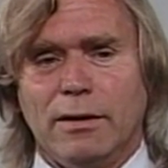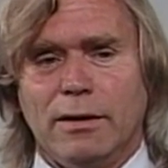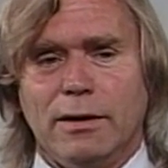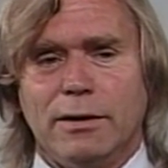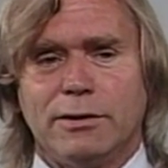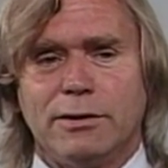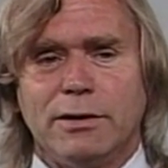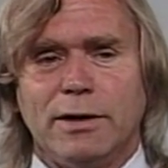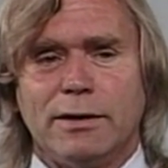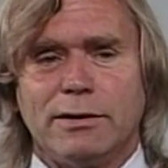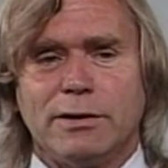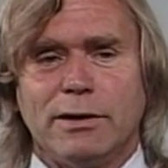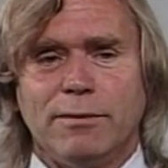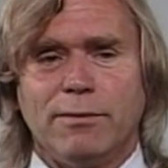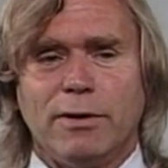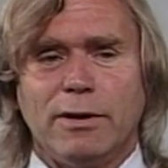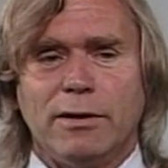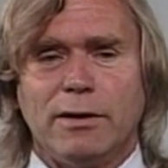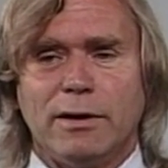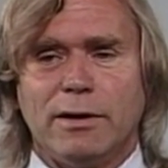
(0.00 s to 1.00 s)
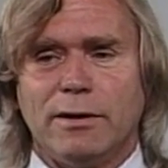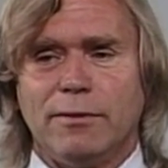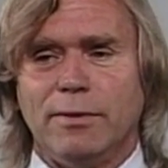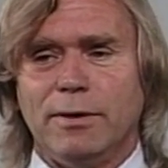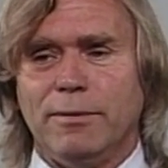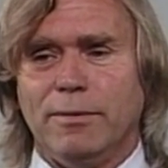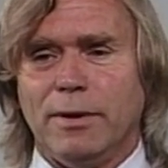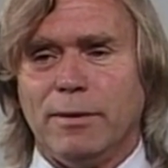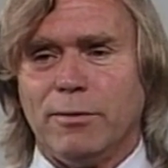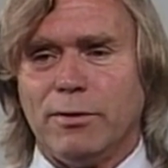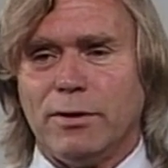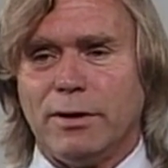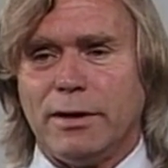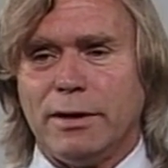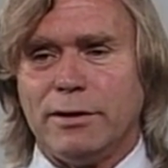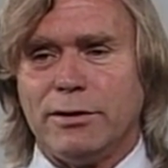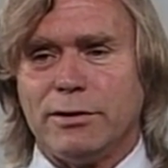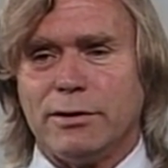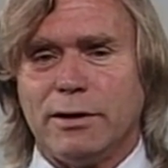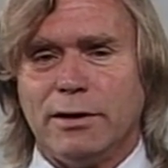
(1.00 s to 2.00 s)
It's not something that can be
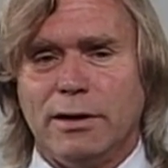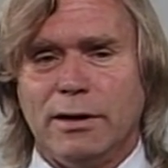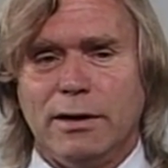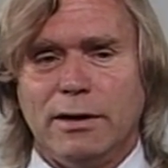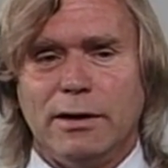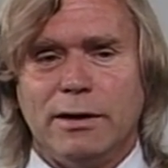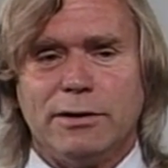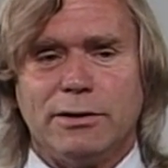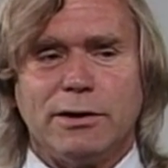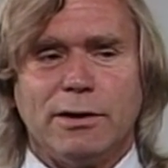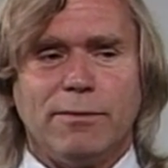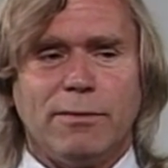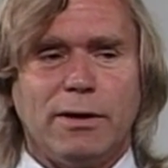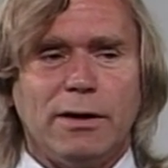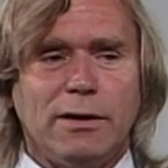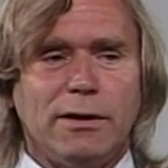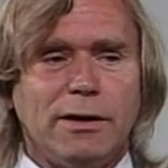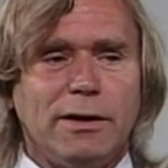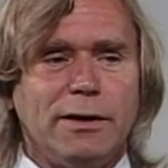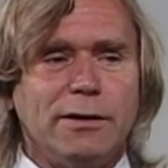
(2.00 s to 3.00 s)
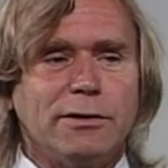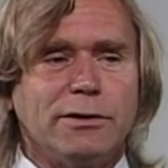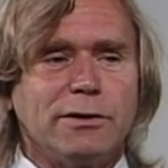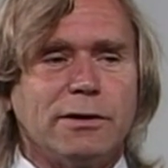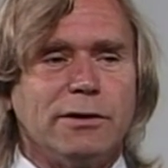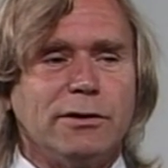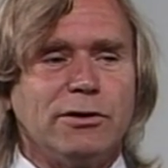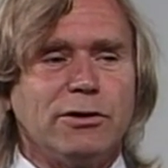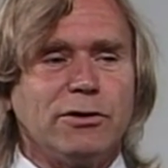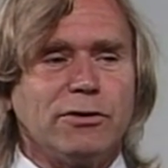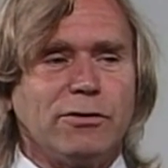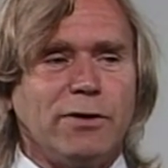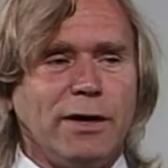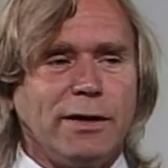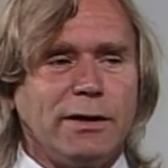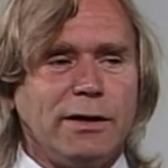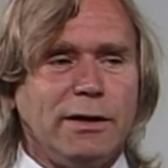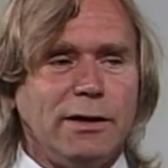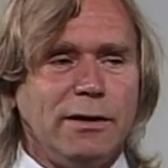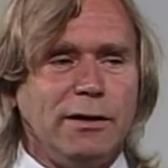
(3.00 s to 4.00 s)
memorized. It's something that is
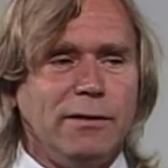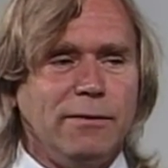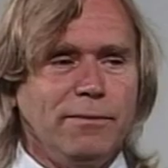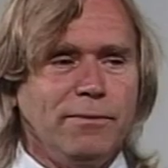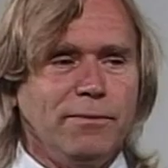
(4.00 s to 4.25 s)
constructed,